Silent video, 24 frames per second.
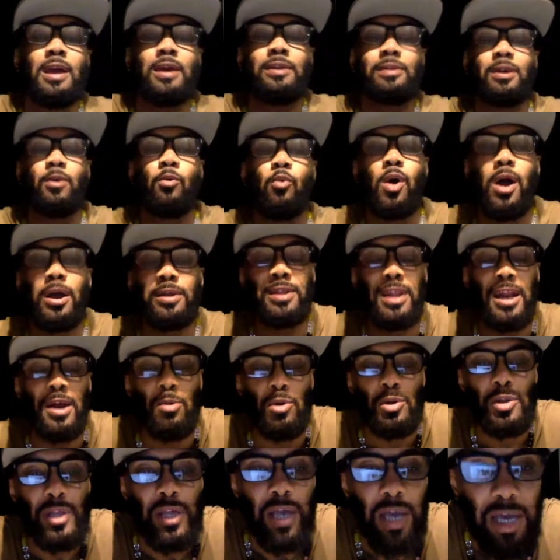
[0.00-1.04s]
The one that I
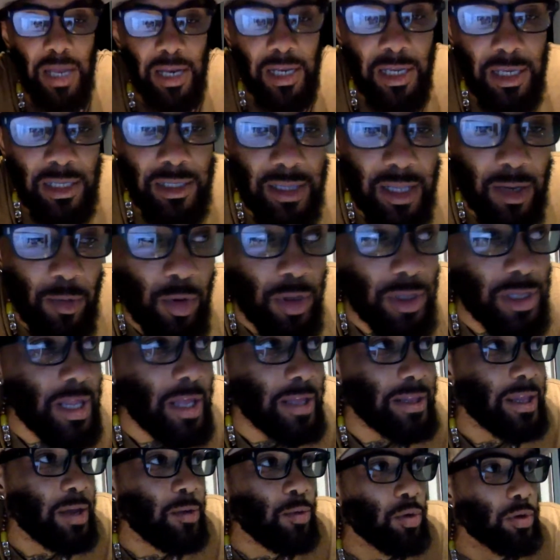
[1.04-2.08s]
was getting, the ones
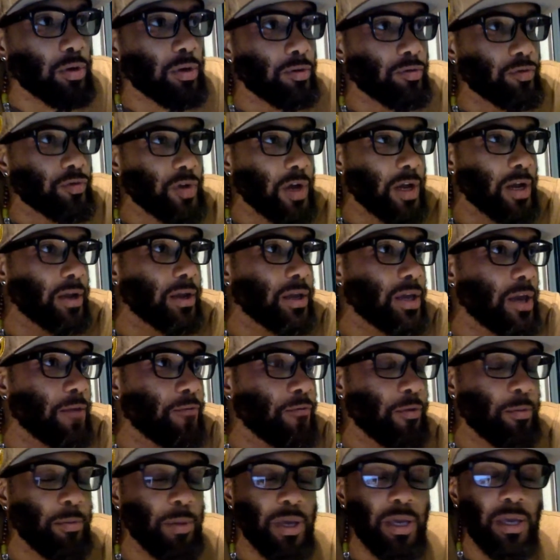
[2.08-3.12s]
that they were trying to get
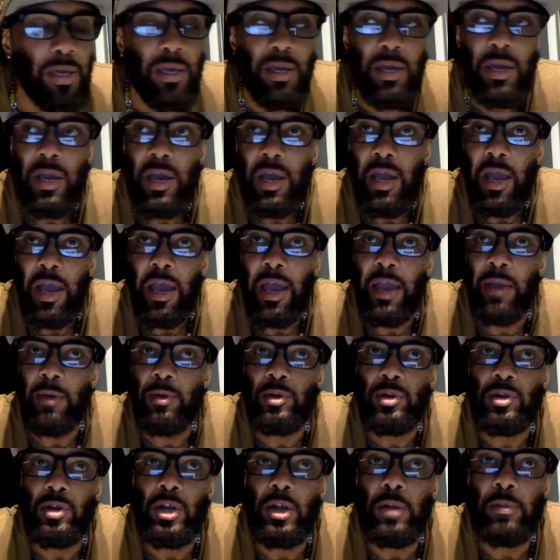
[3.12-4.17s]
for me, it
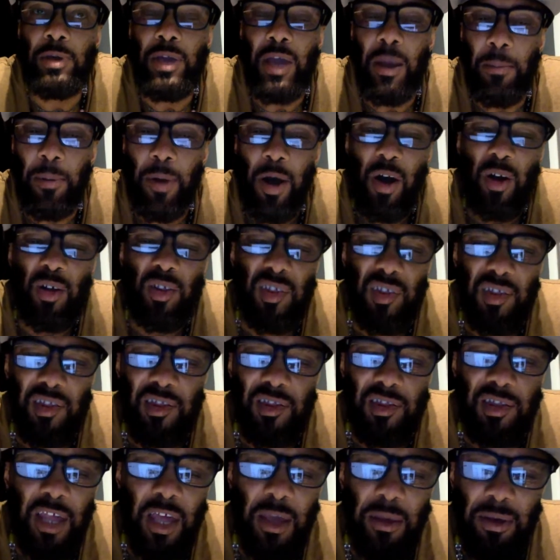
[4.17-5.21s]
was going to be about
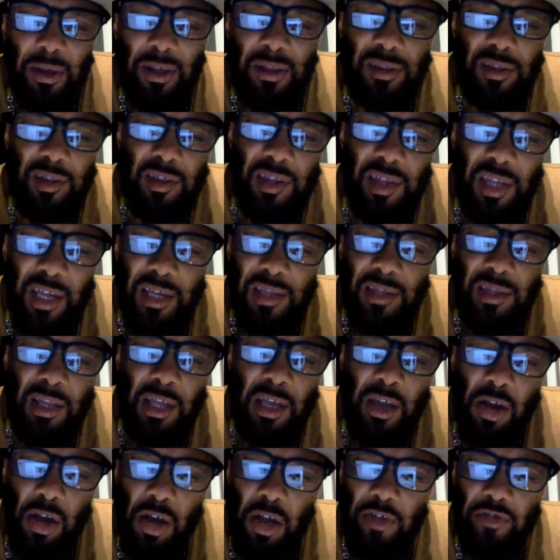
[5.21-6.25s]

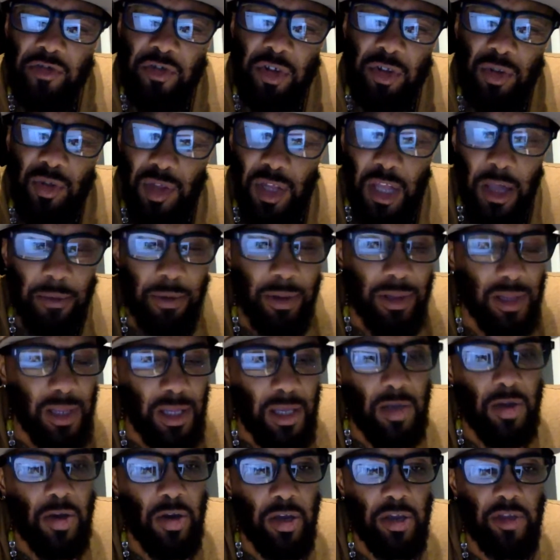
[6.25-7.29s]
1600 to
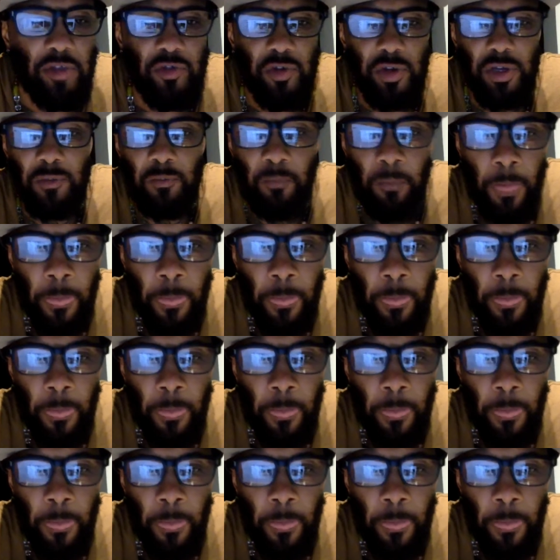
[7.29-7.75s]
1700